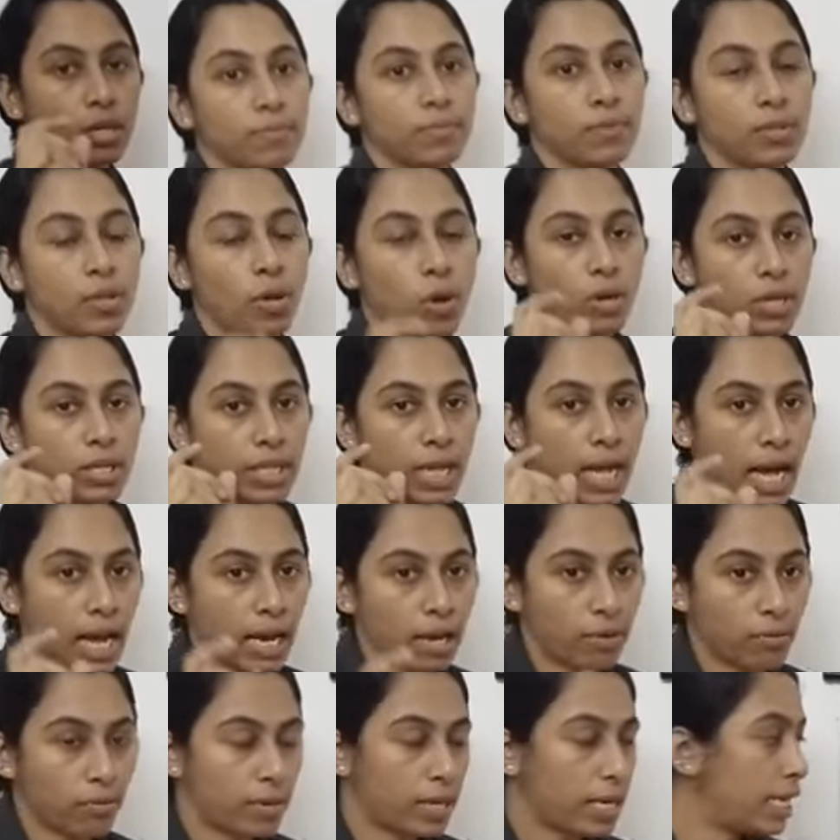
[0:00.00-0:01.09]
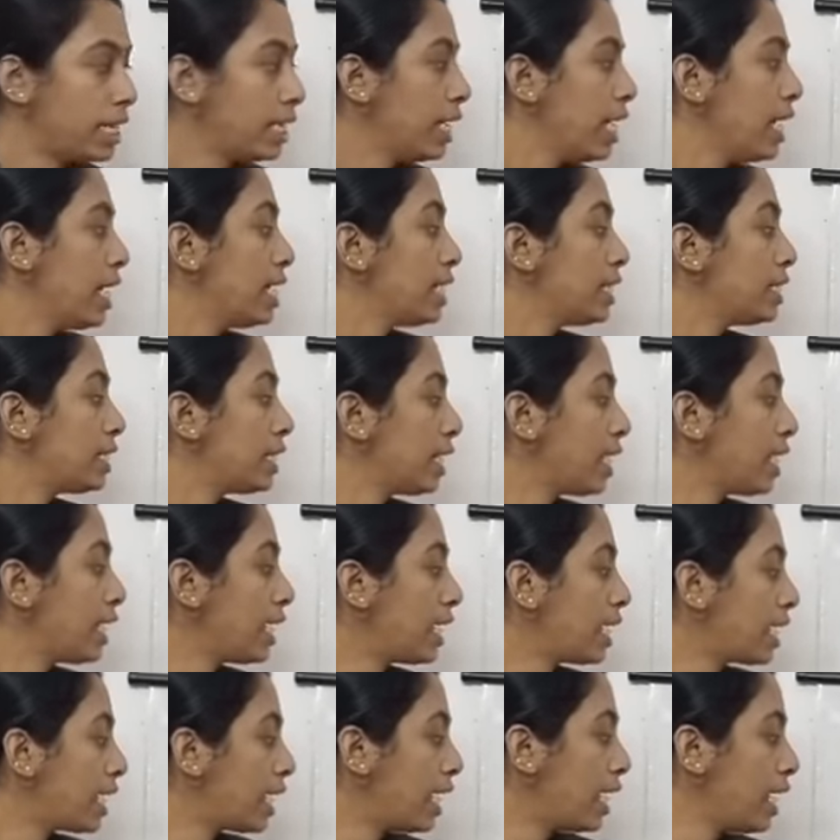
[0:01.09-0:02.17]
Not that word.
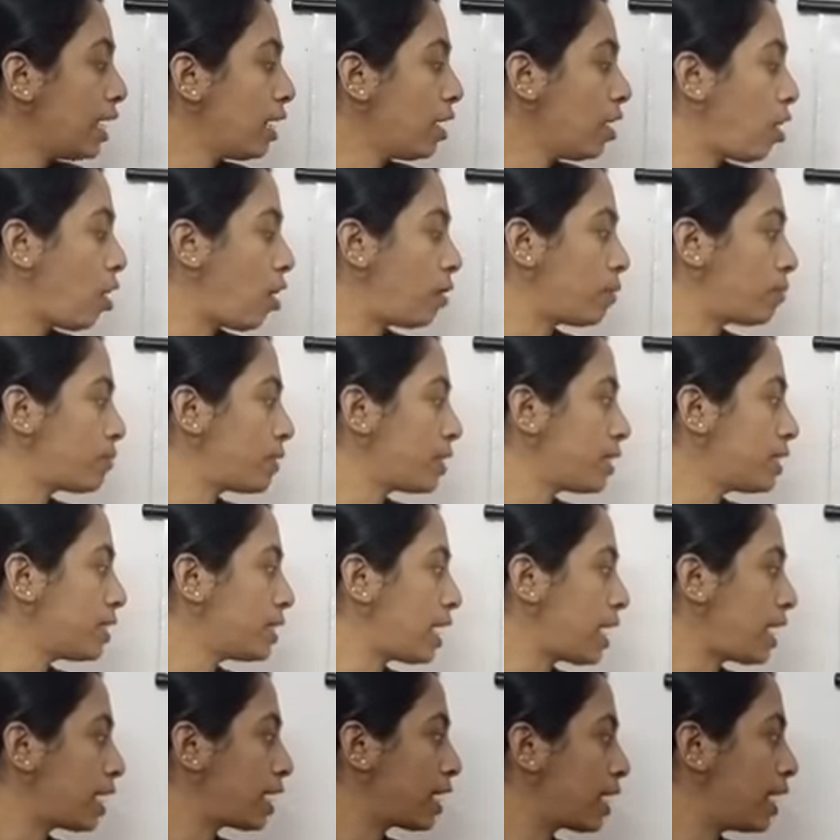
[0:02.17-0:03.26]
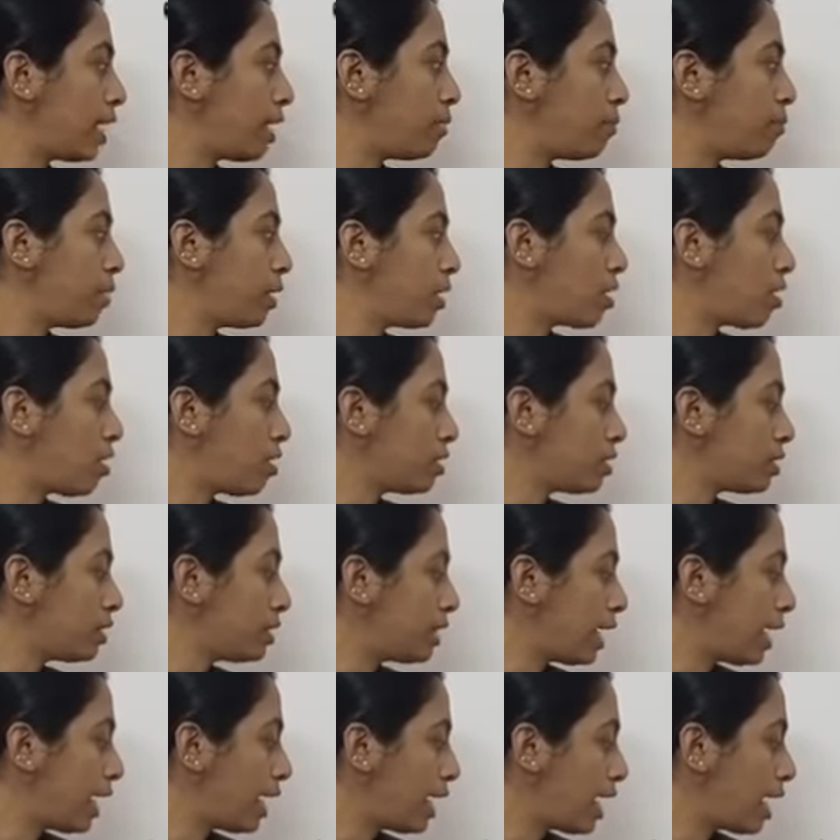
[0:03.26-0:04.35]
Secant of the circle because
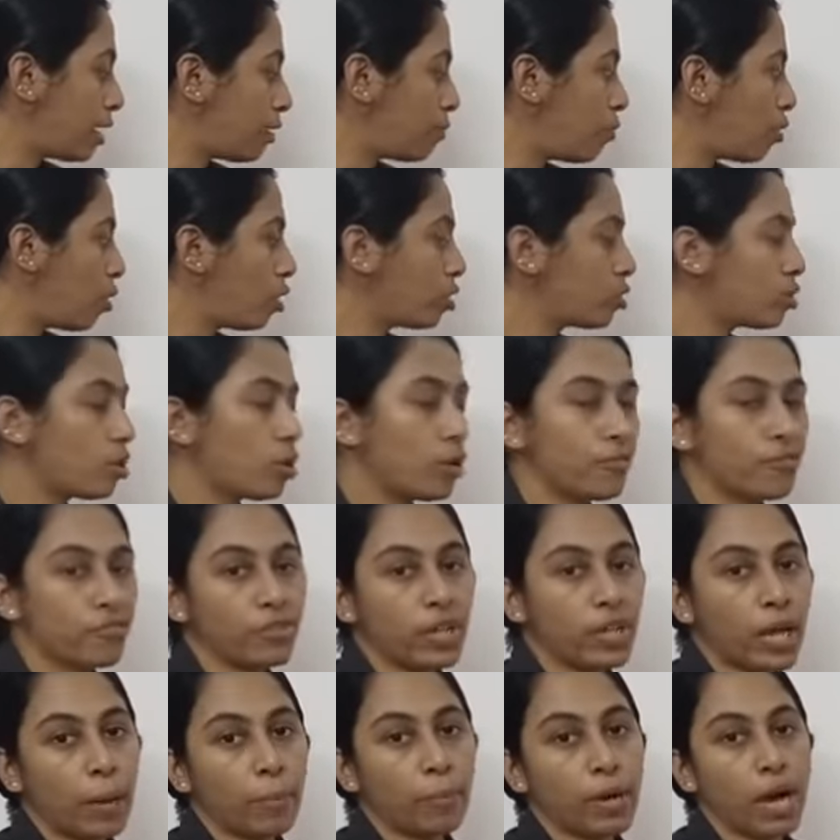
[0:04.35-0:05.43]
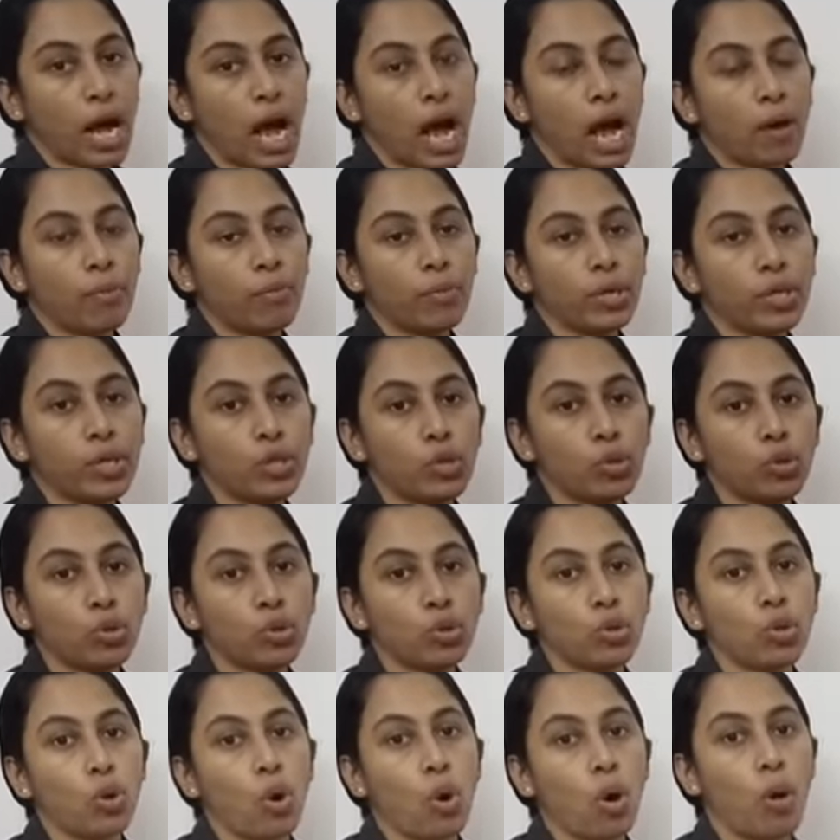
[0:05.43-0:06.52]
both of them have
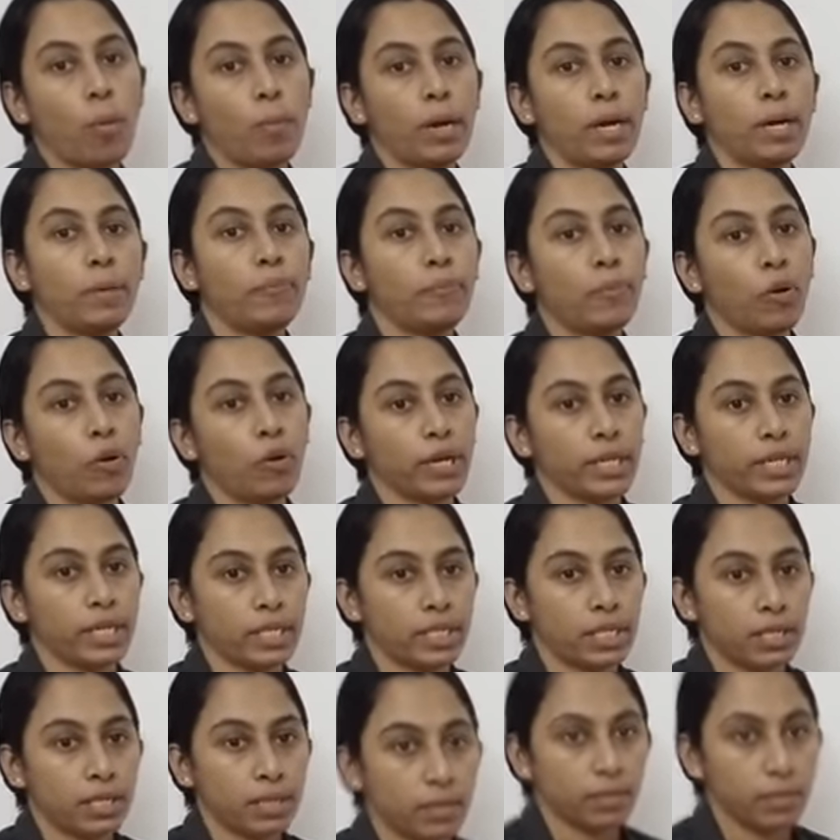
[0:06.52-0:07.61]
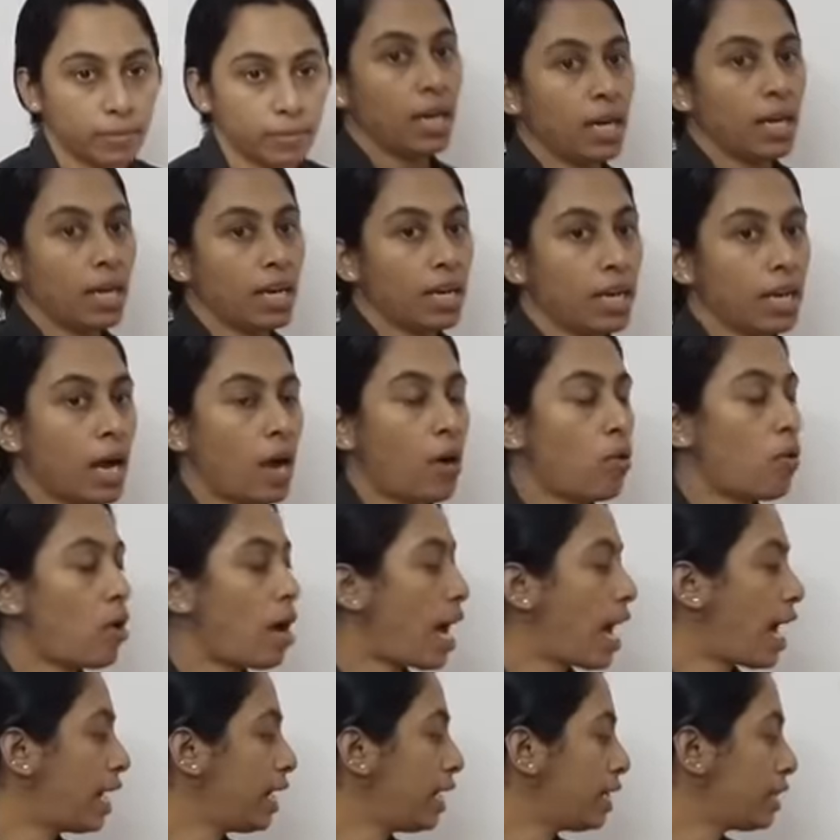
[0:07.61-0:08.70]
2 common points. Now
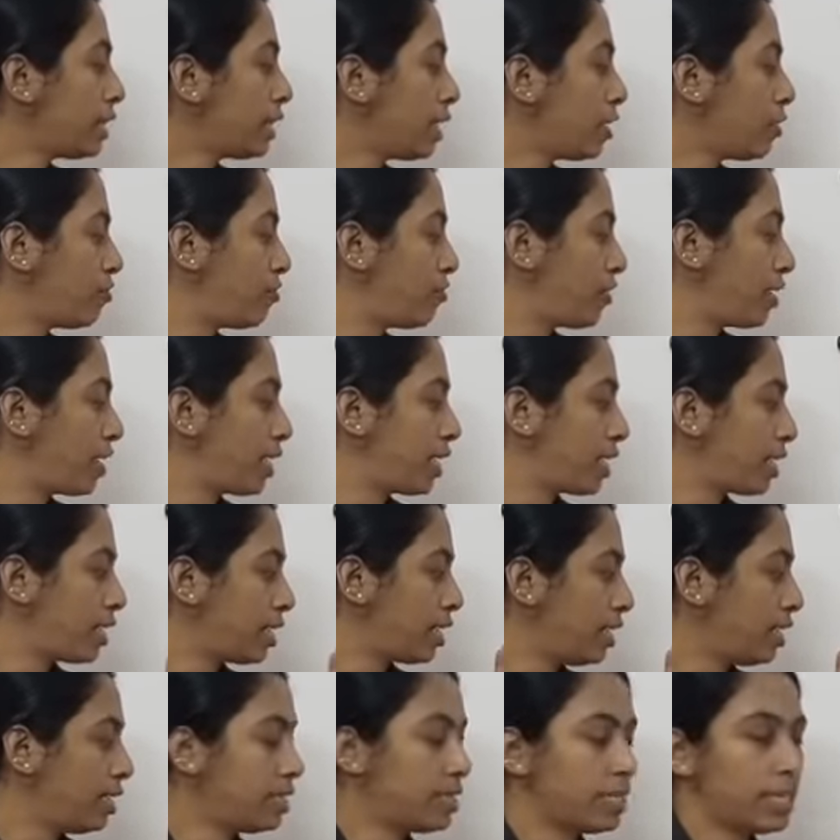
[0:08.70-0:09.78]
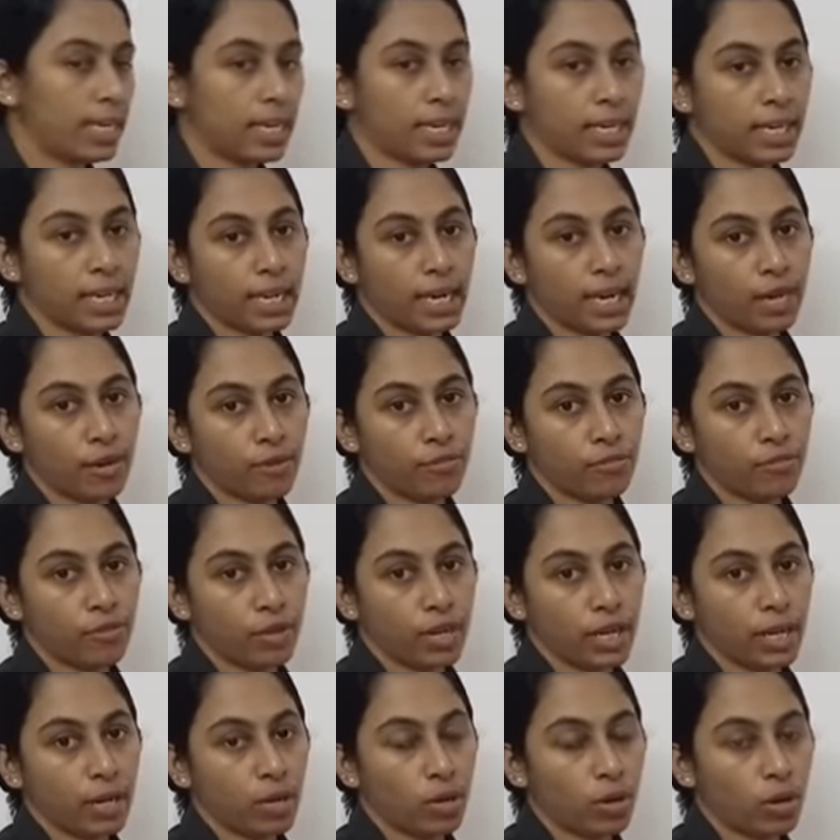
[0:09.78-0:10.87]
another figure. Listen
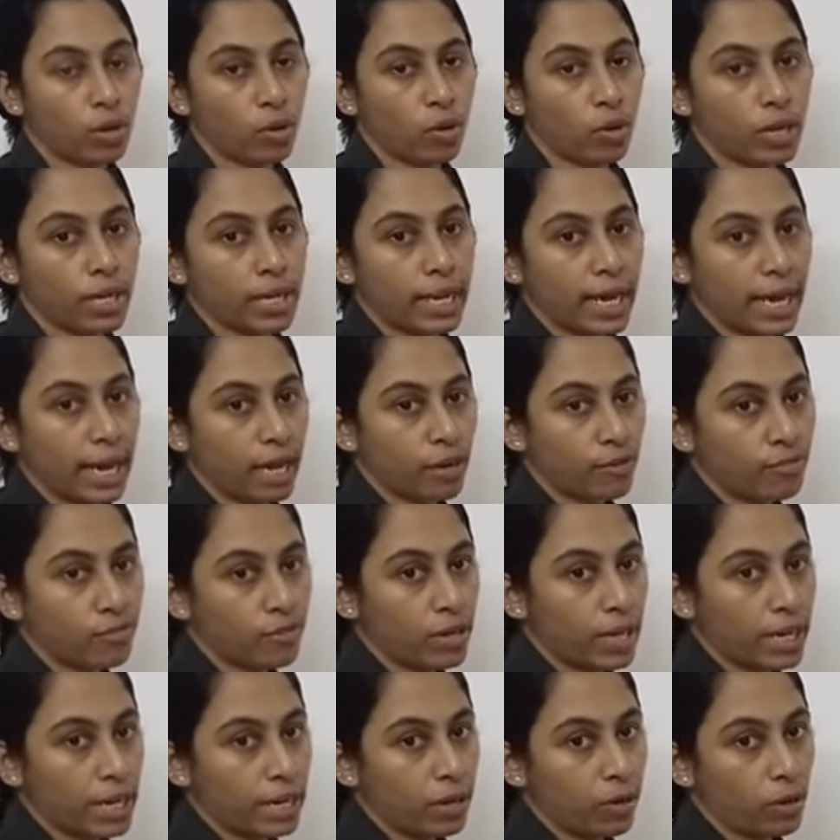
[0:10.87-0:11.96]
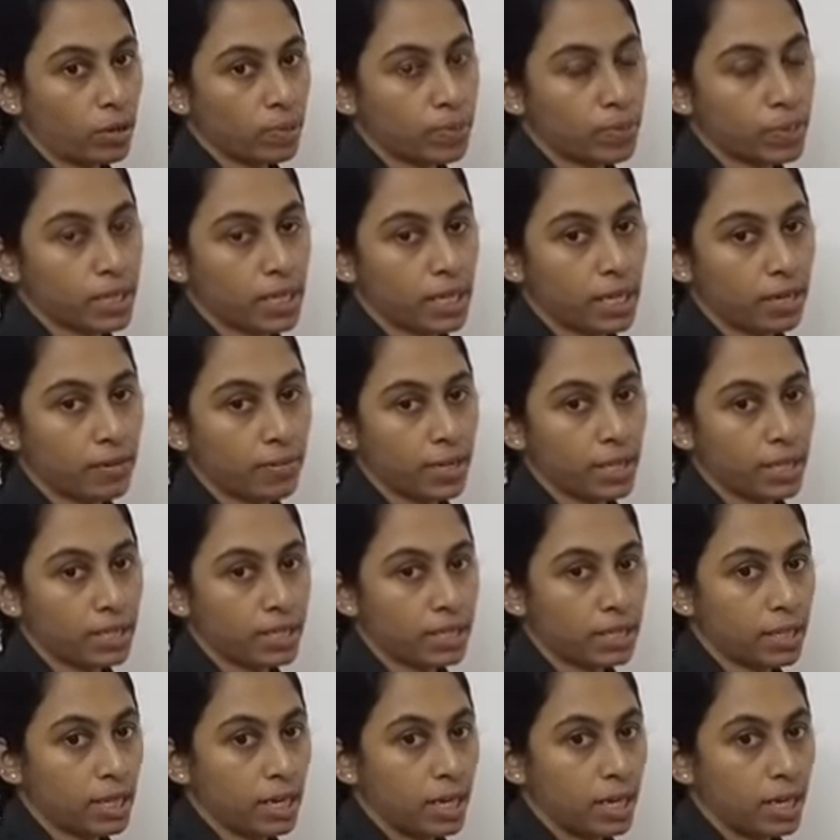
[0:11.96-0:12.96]
carefully or look carefully. Observe it.